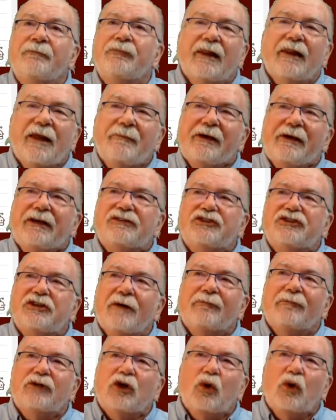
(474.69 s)
Let me
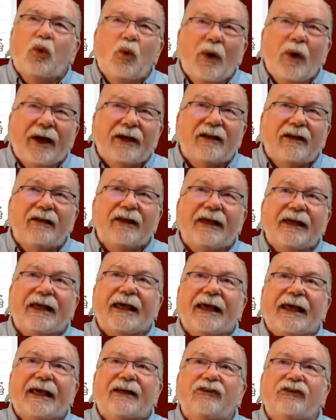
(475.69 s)
jump quickly
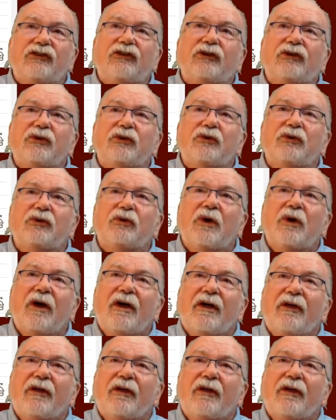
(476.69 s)
into